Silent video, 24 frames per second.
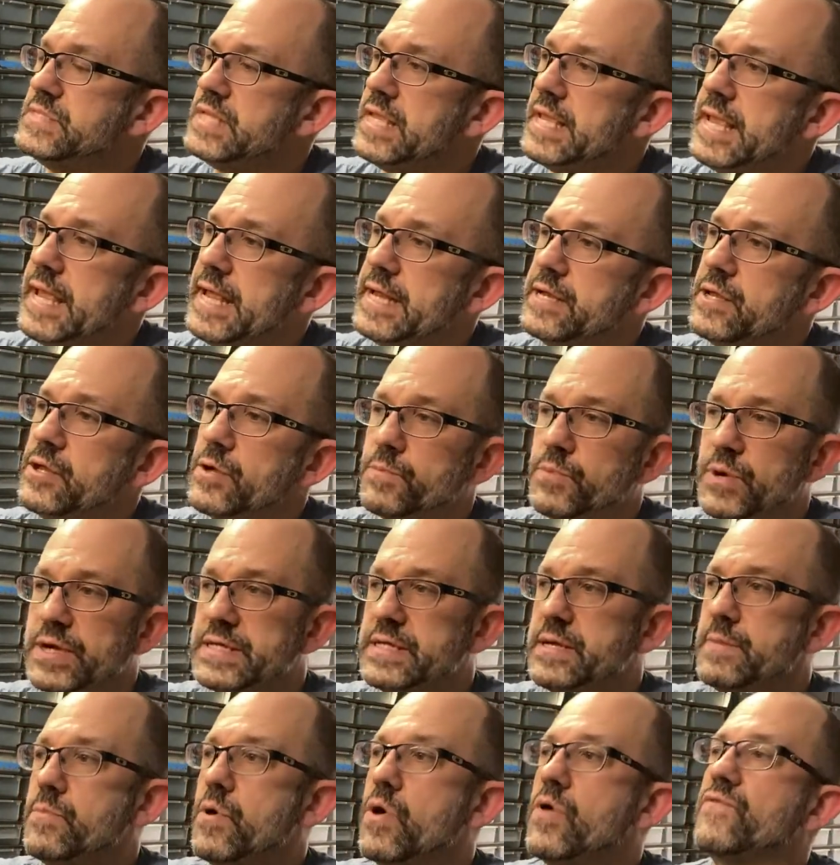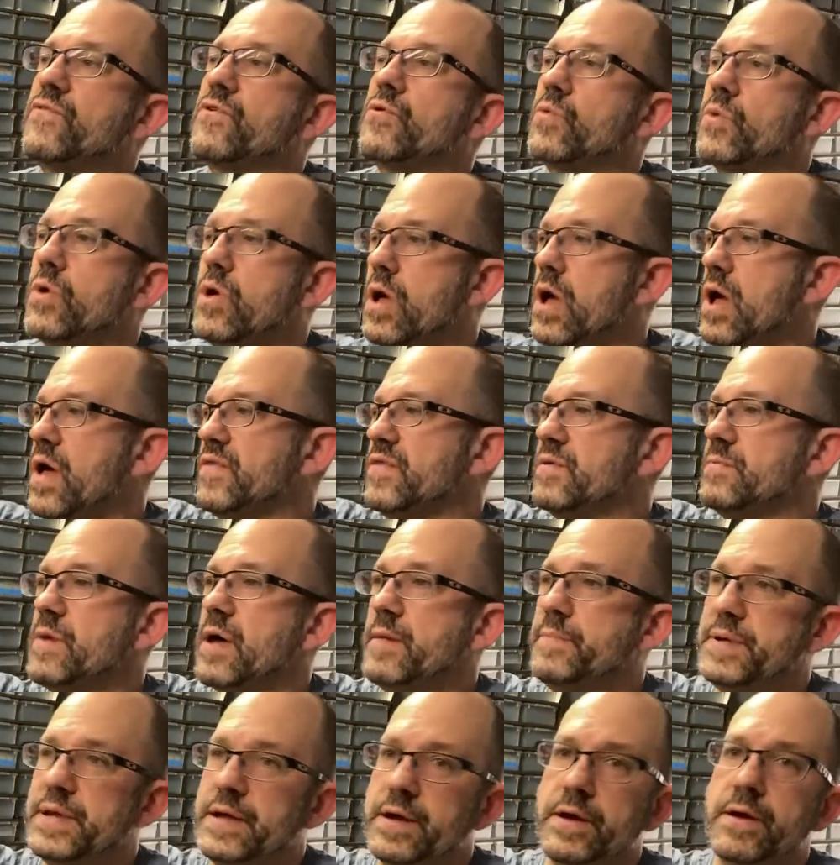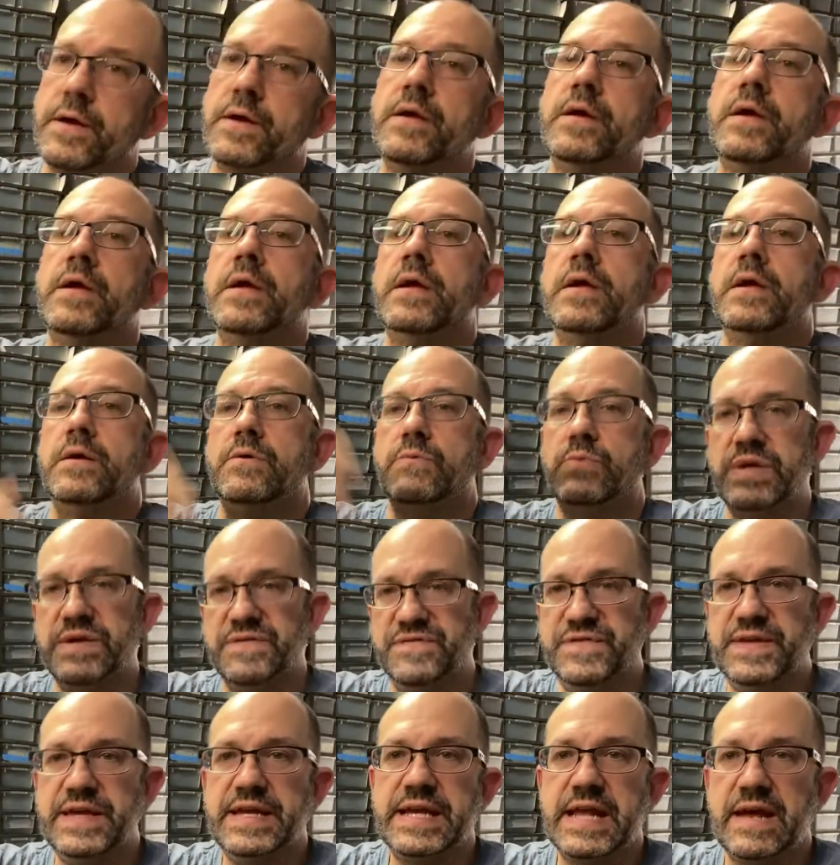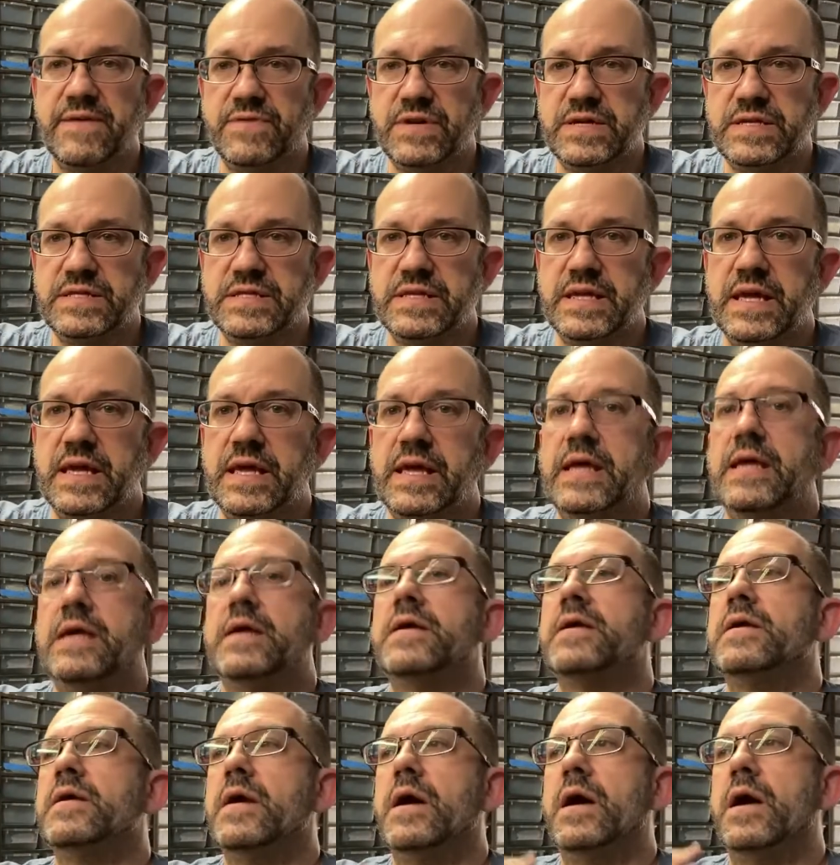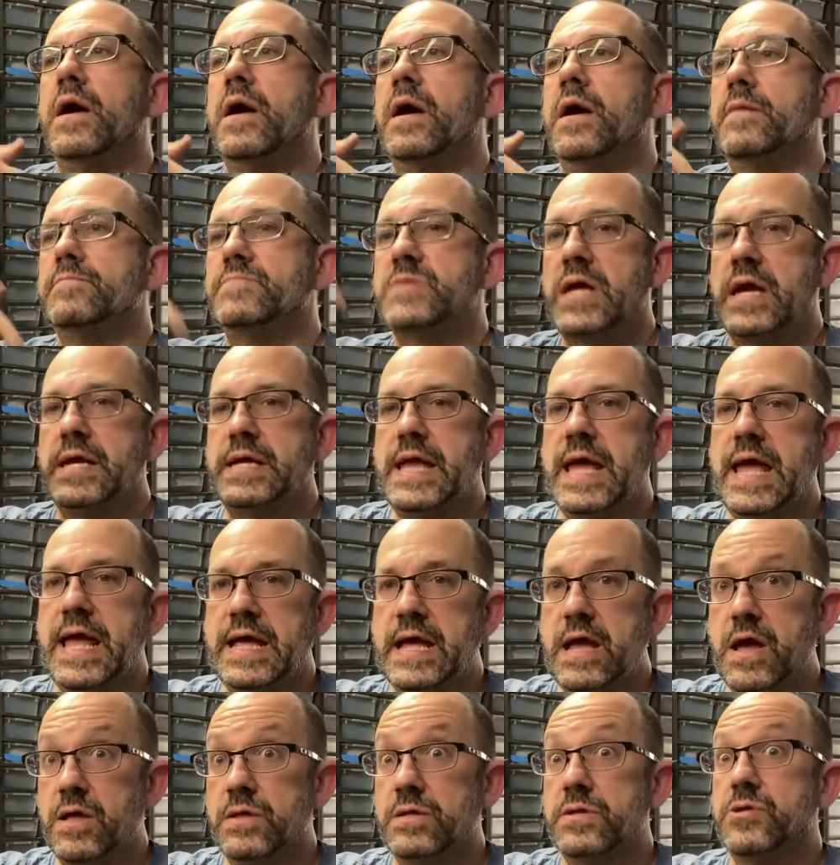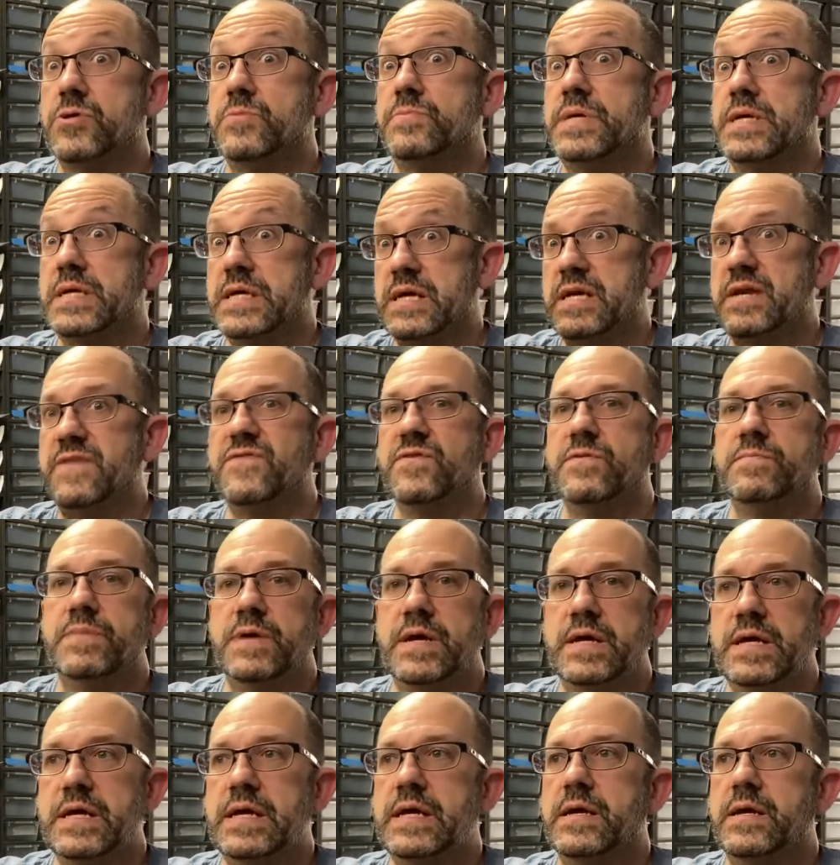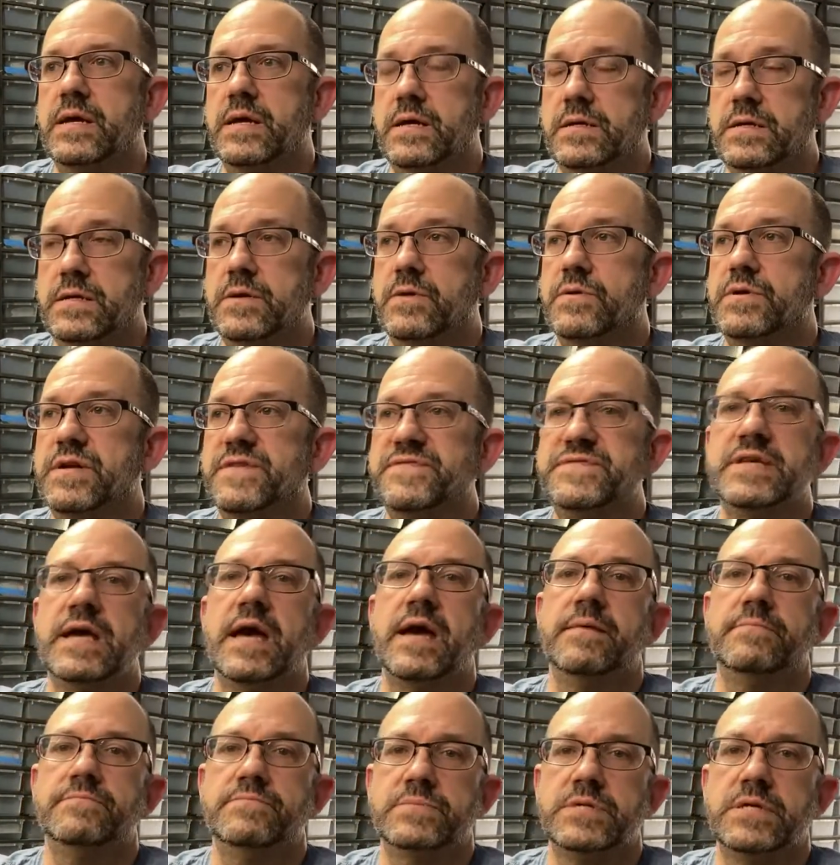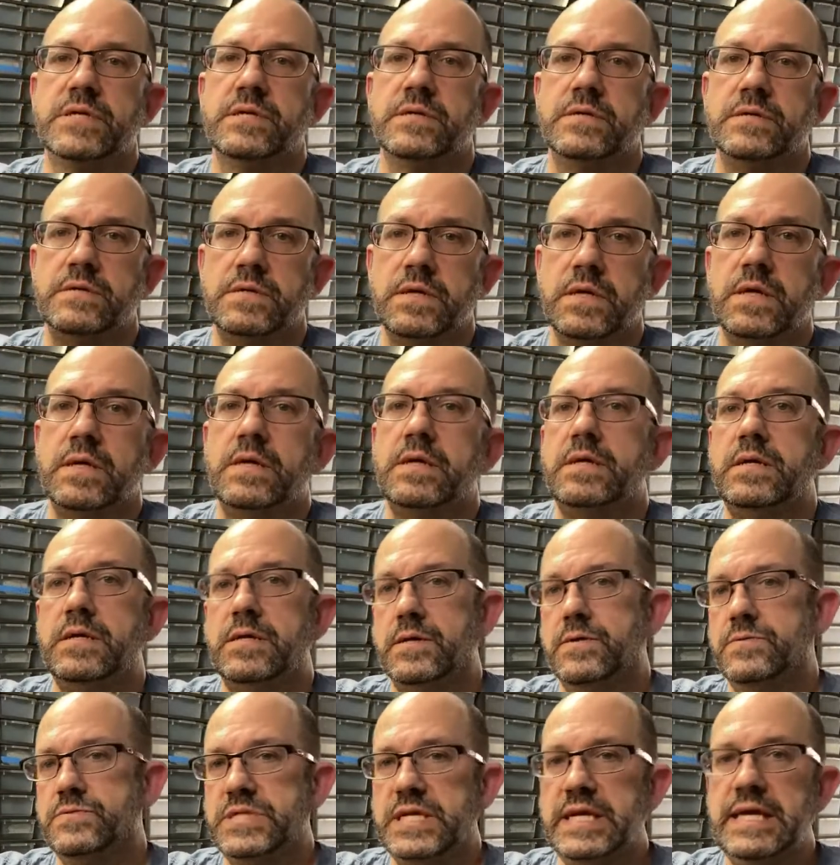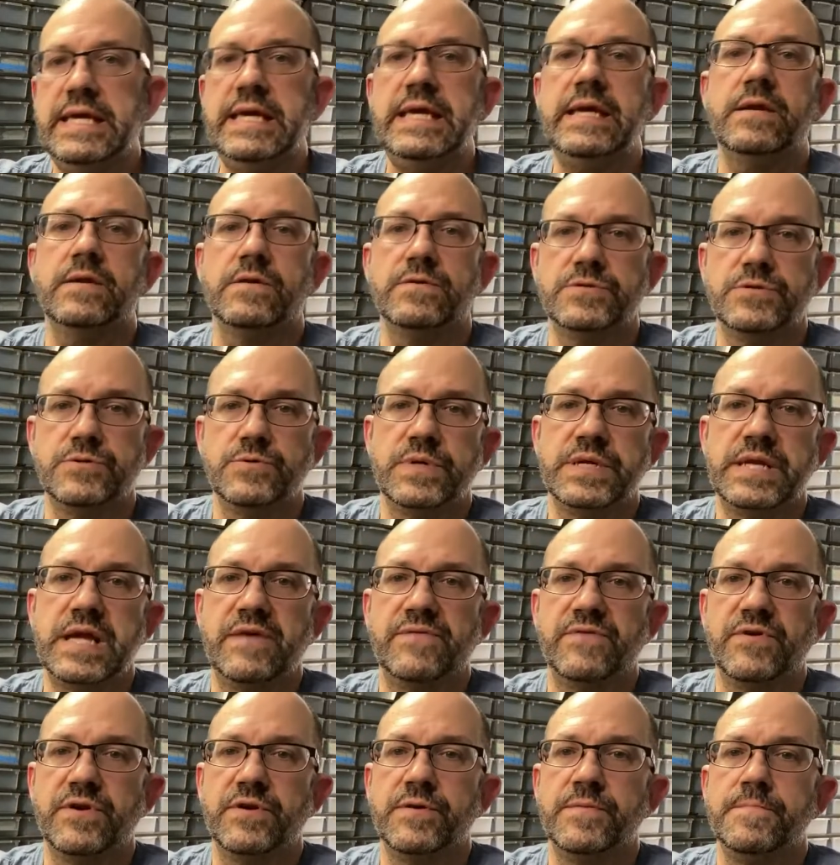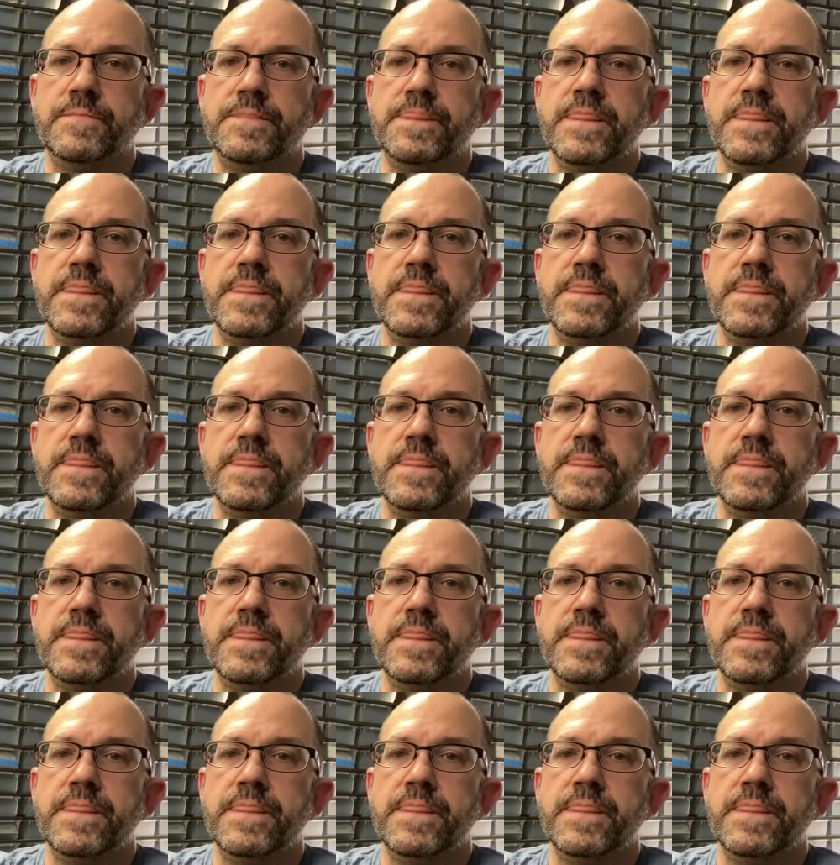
And he'll bring them over. We'll haul them up here. We feed everything, kind of hang out a little bit, get everybody, enough time to eat or do whatever.